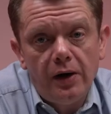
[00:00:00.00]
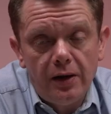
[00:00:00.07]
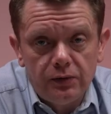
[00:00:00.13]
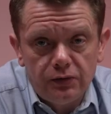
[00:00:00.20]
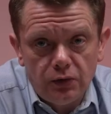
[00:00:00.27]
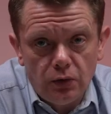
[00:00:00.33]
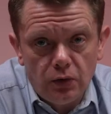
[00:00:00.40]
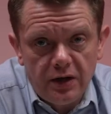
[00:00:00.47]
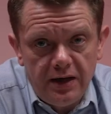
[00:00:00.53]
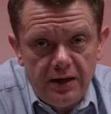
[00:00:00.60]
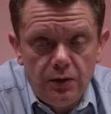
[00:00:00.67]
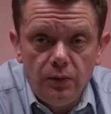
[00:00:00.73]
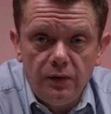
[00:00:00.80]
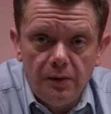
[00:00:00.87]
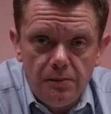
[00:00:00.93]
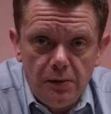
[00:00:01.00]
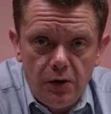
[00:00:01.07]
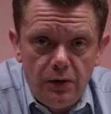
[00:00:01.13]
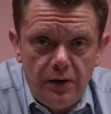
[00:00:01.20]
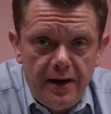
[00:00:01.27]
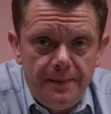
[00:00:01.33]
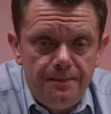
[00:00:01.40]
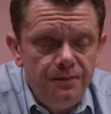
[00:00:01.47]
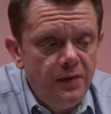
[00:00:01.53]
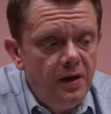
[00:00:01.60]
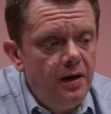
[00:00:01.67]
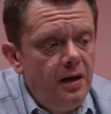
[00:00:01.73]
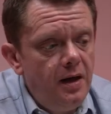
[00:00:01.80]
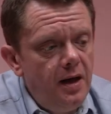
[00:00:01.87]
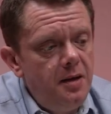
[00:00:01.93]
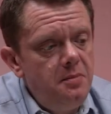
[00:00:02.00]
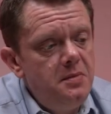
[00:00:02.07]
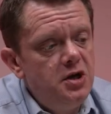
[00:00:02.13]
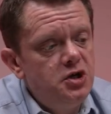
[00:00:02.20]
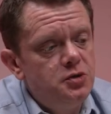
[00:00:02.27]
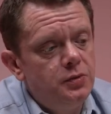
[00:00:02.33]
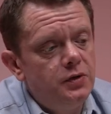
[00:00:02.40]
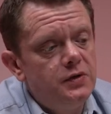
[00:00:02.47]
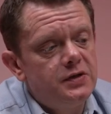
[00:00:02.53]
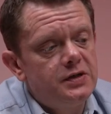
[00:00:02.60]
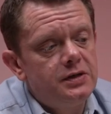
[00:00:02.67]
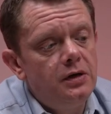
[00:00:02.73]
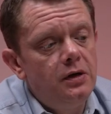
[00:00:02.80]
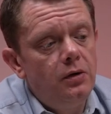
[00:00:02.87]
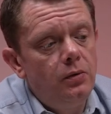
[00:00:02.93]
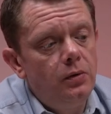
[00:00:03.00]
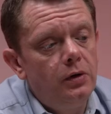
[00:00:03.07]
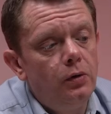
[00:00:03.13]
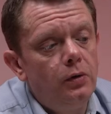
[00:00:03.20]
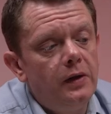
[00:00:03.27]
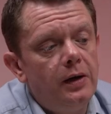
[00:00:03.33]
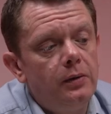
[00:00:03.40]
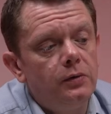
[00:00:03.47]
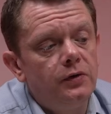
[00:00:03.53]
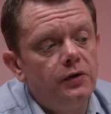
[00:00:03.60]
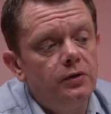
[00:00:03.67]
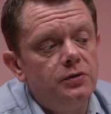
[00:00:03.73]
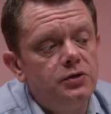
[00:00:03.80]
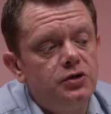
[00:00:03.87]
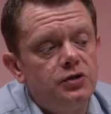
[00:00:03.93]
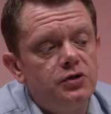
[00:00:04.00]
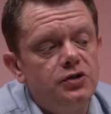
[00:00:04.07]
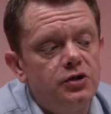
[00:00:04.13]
outdoor kit with a modem, and measurements, well, all that will do is just